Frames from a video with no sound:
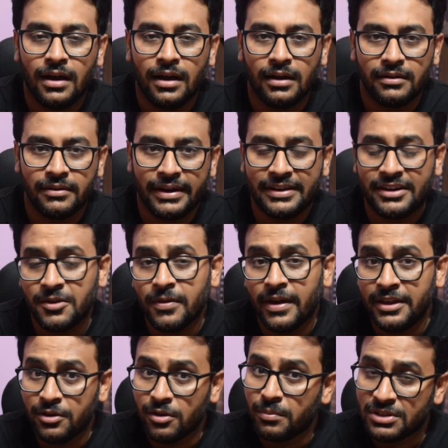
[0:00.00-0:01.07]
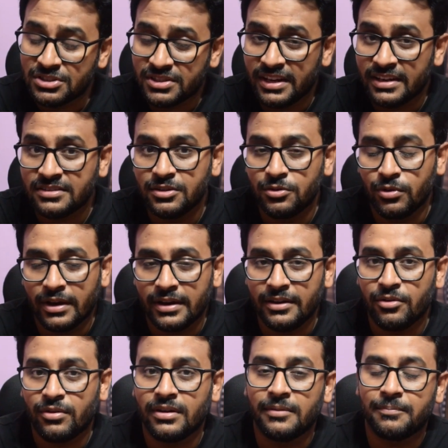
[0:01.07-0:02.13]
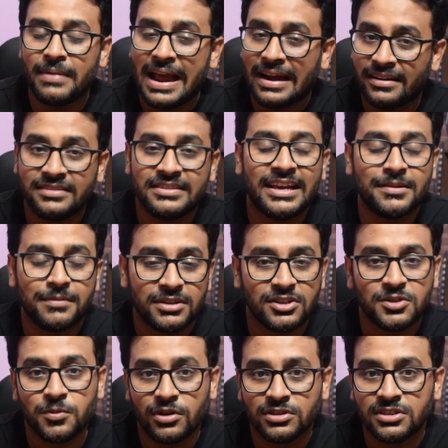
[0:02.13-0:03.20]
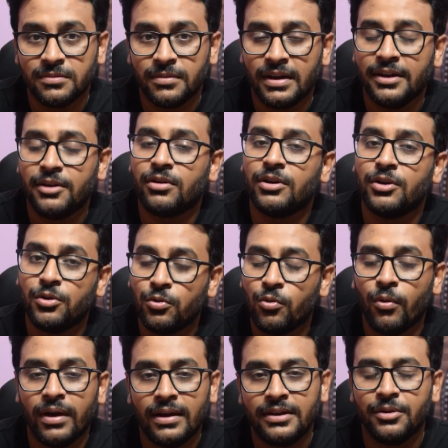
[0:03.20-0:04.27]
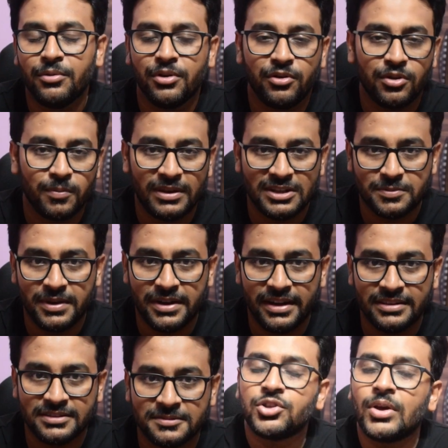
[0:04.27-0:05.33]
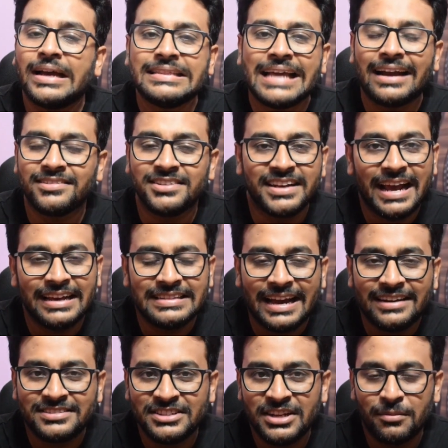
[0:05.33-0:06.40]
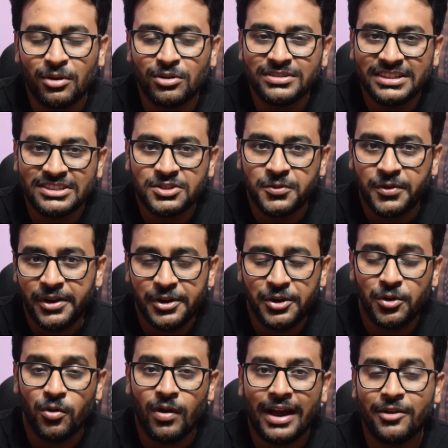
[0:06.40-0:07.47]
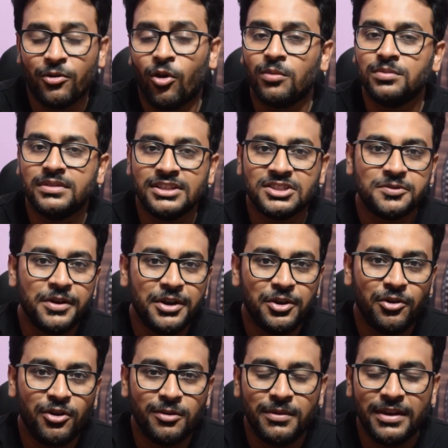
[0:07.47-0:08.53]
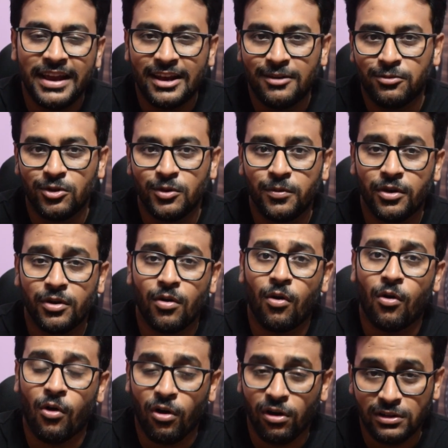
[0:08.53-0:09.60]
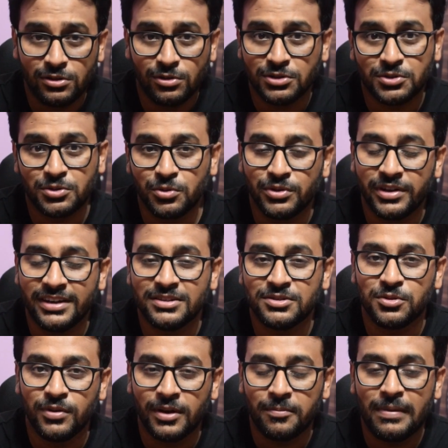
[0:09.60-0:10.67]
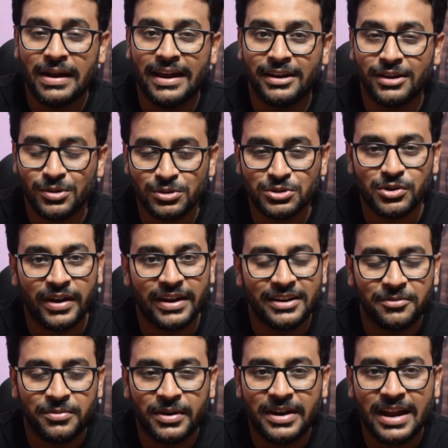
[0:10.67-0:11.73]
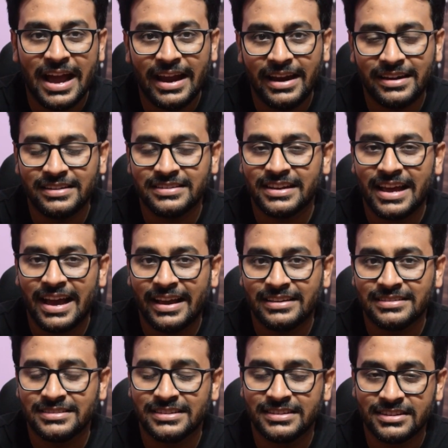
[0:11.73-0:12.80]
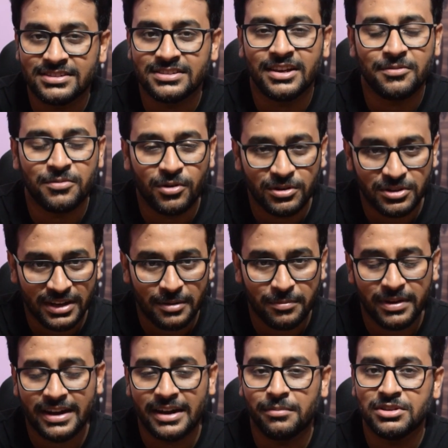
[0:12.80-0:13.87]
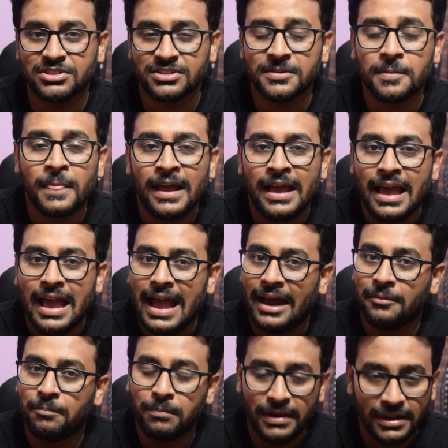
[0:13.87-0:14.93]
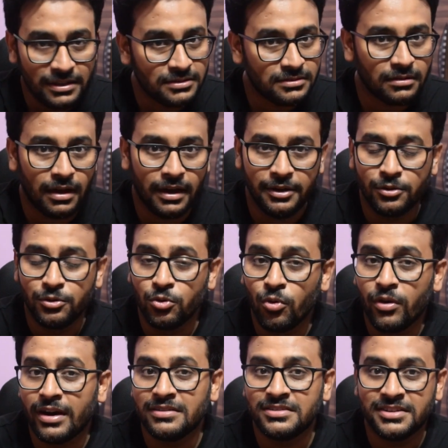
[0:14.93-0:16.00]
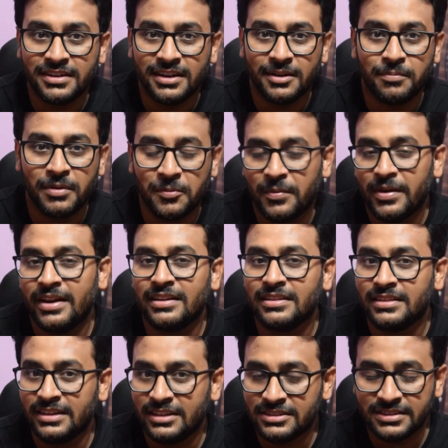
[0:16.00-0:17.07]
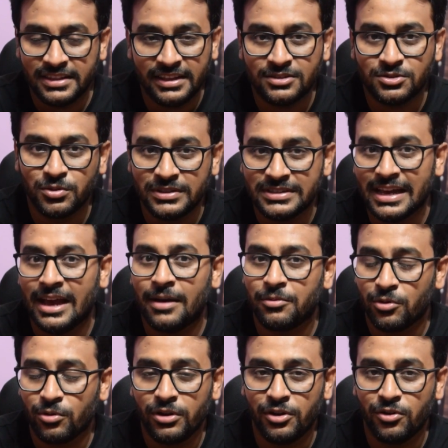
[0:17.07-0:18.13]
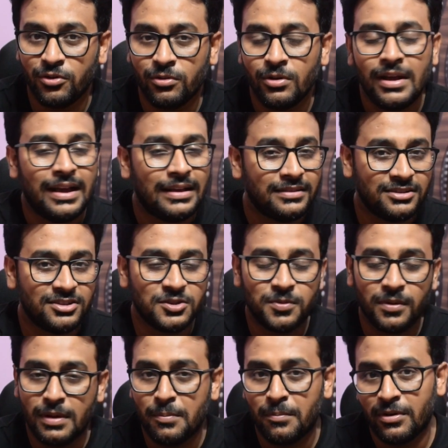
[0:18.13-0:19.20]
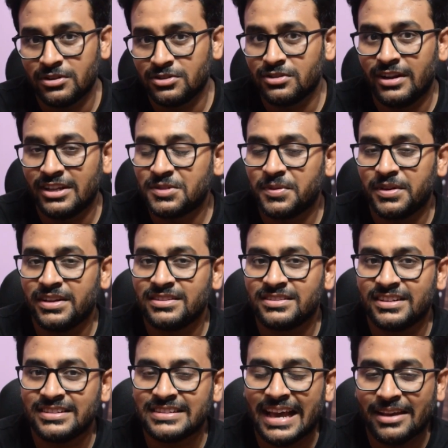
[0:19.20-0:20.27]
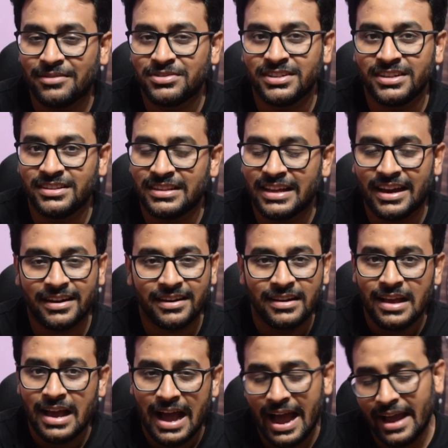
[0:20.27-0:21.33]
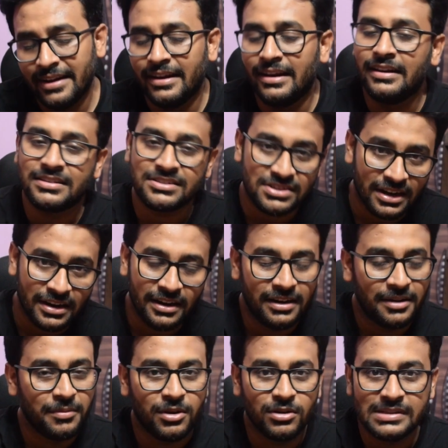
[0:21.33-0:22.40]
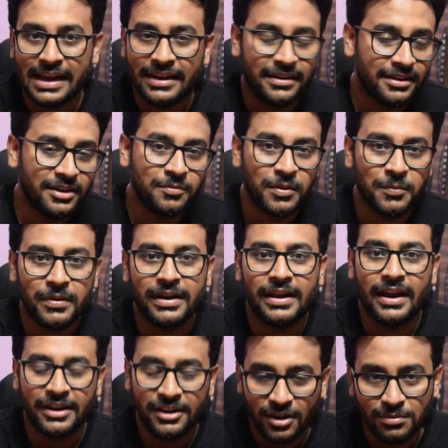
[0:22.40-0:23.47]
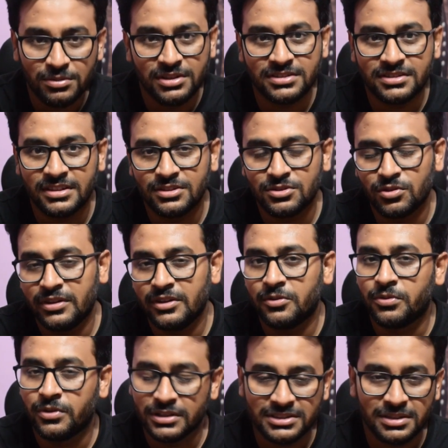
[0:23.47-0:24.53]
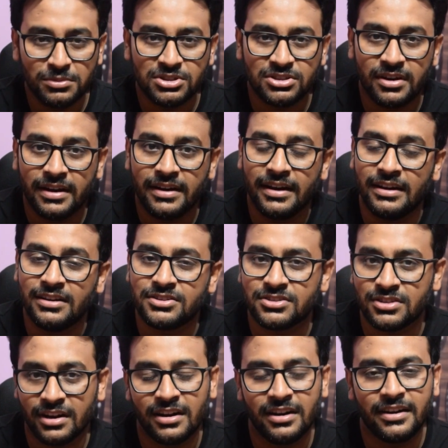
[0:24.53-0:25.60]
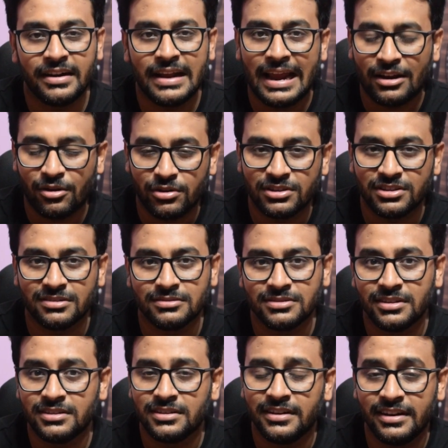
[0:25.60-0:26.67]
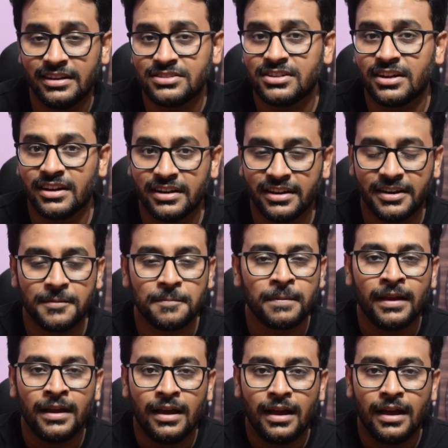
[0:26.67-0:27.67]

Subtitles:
rectify your mistakes. You can practice as much as possible, and you can do well during your placement days. So yeah, that's it, guys. That's it about this video. I hope this video will be helpful for all those students who are planning to join different IITs and IISc this time for their MTech admission. And please, do consider preparing these things which I have told you. This is from my personal experiences. I have seen that I really struggled because I didn't prepare any of these things. So in the first semester, I really struggled in algorithms, really struggled in